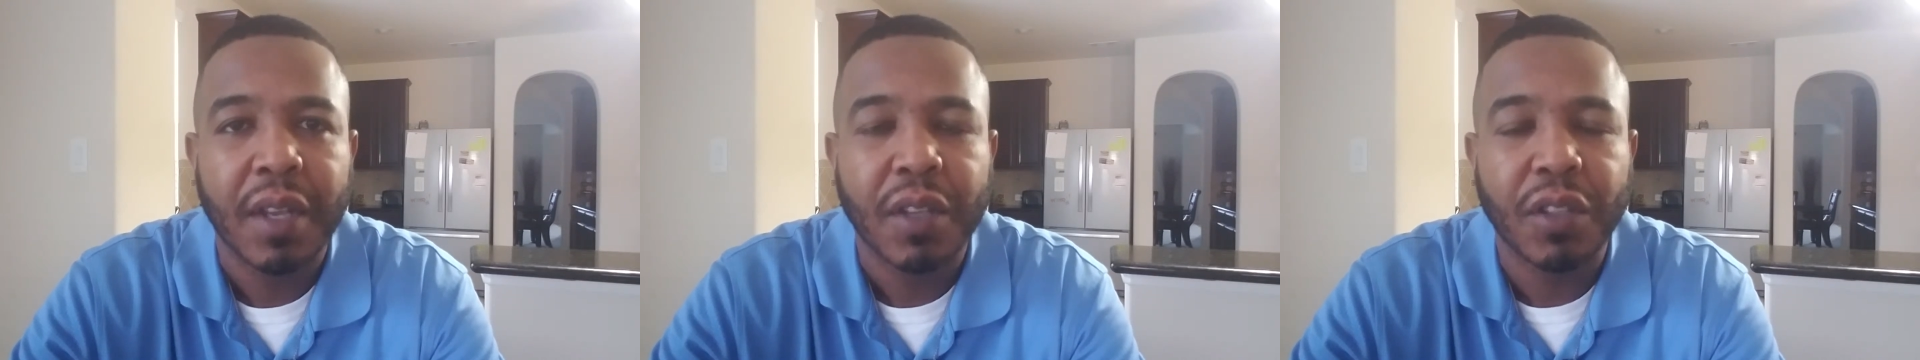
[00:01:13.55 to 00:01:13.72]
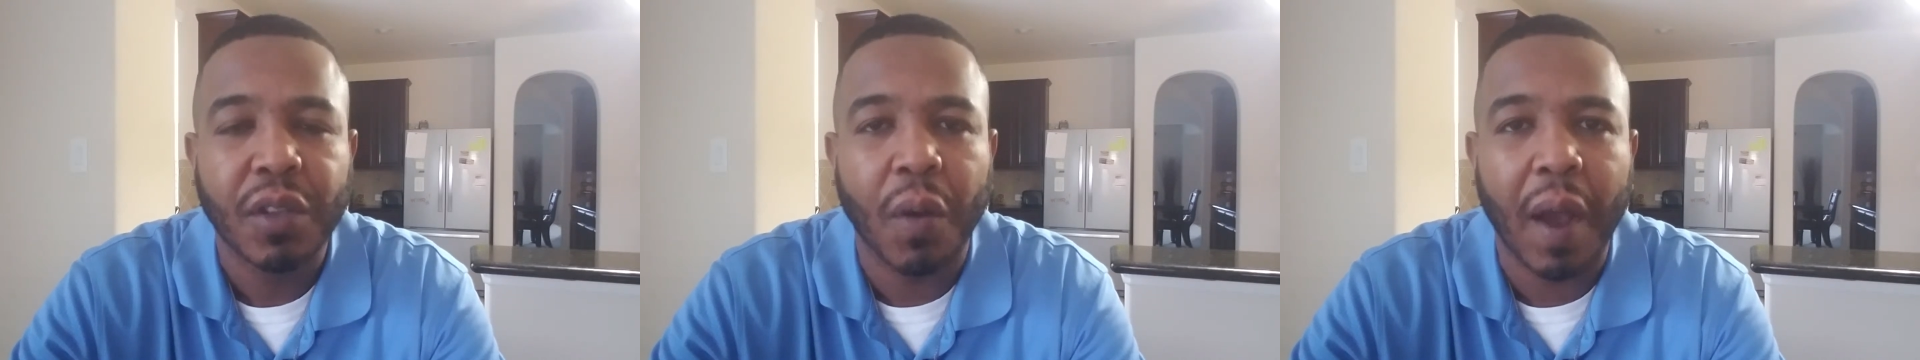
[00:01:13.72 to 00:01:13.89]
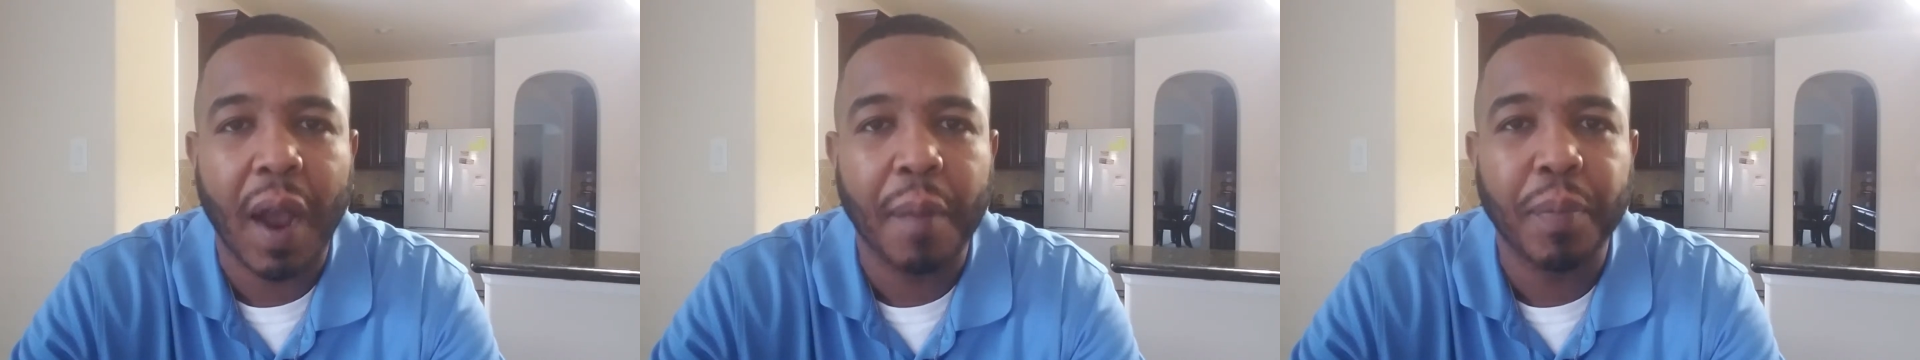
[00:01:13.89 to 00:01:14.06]

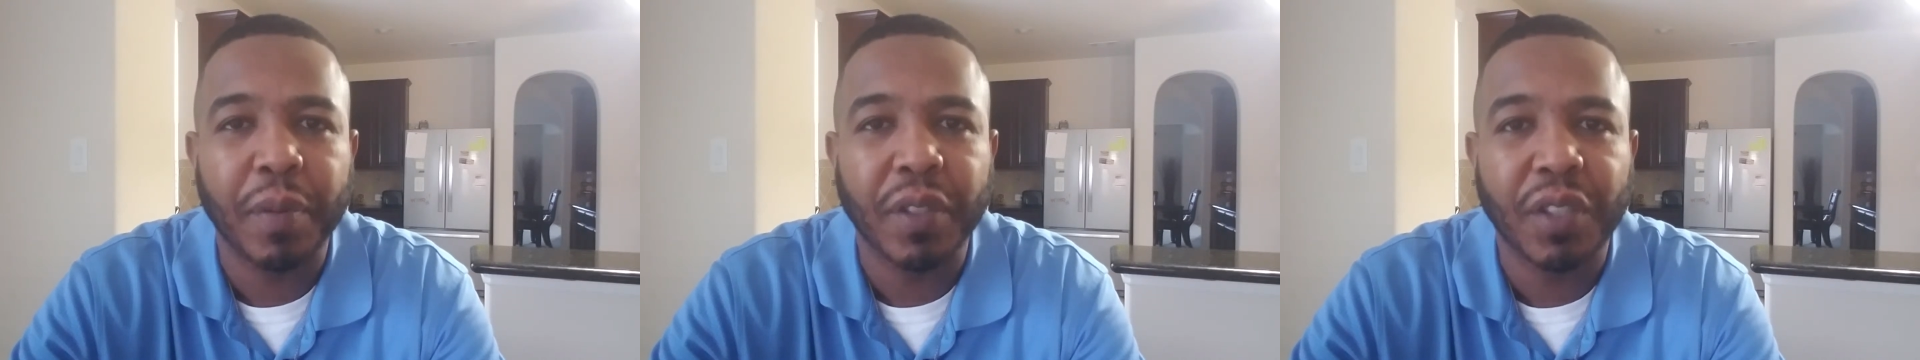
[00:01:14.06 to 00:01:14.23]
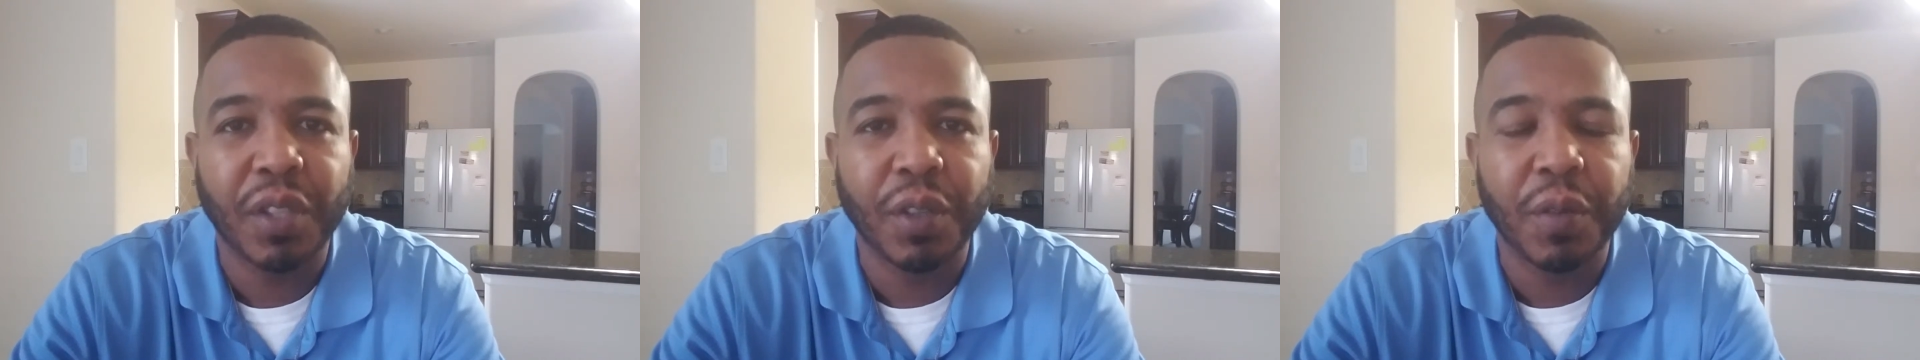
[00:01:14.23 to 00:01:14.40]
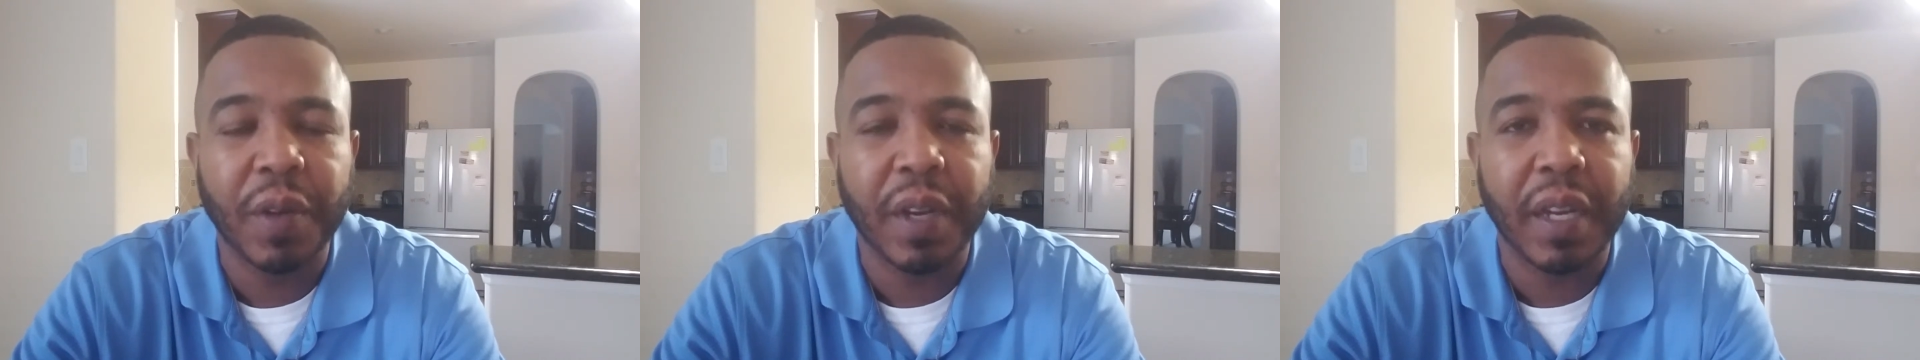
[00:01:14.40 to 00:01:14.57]
So
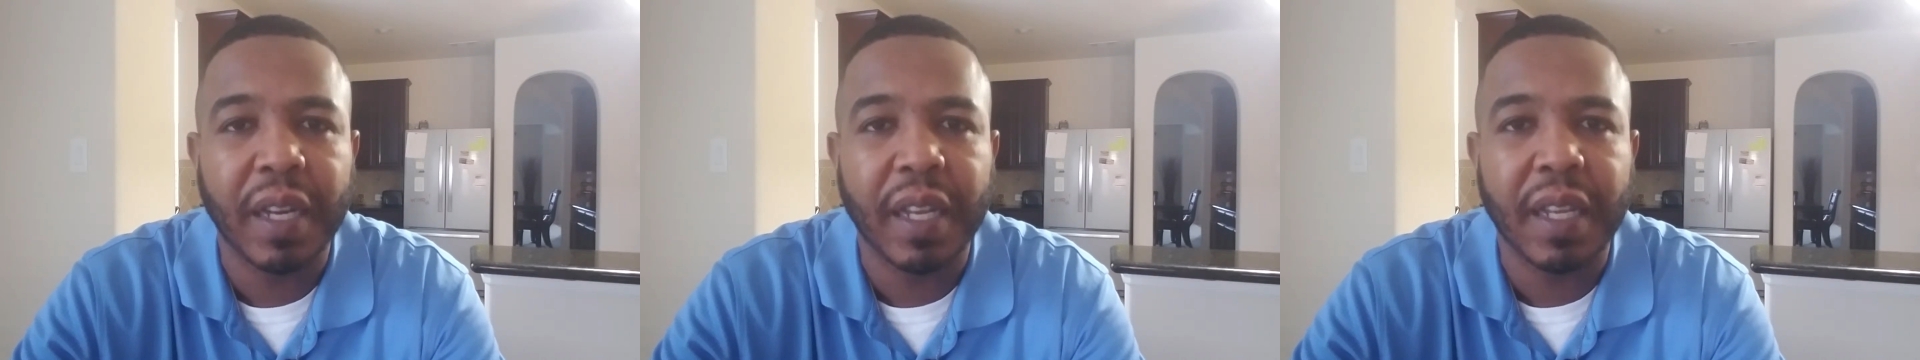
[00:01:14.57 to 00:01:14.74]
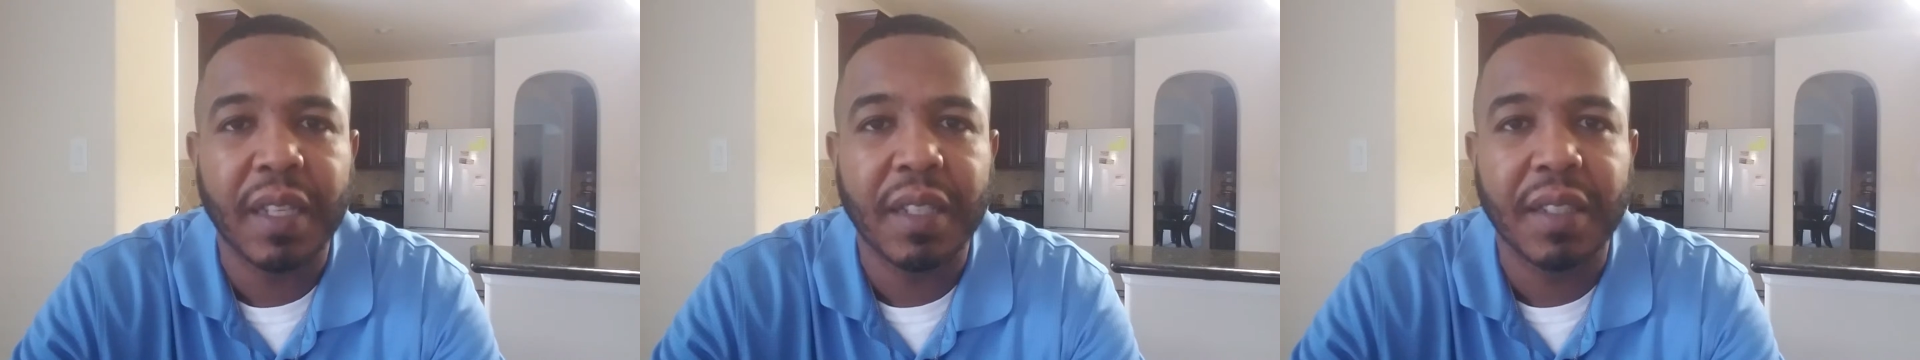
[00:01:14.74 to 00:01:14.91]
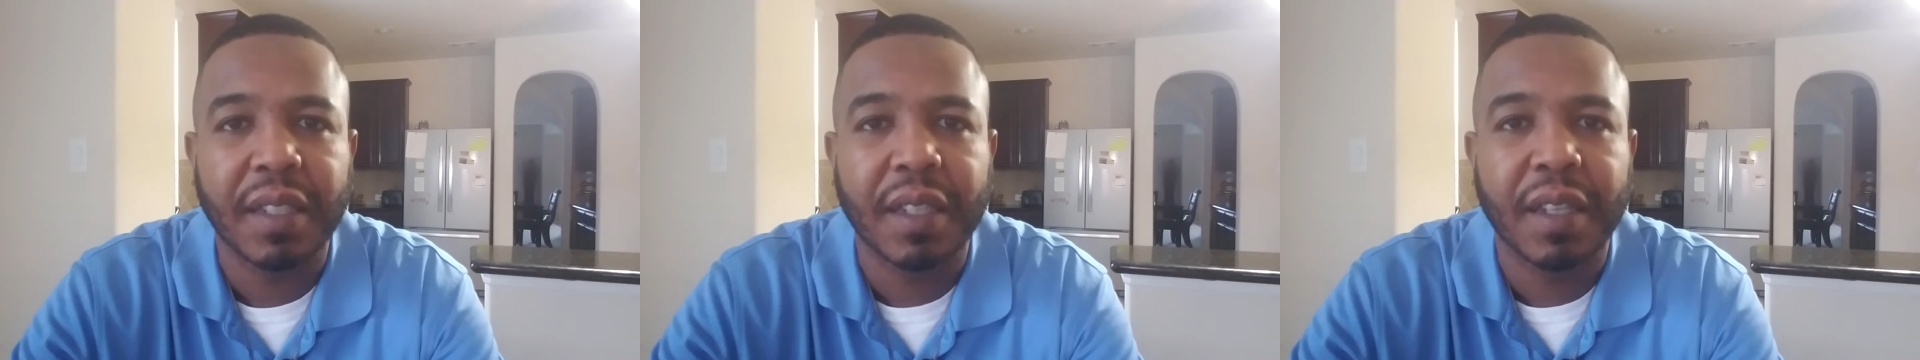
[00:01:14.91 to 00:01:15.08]
opportunities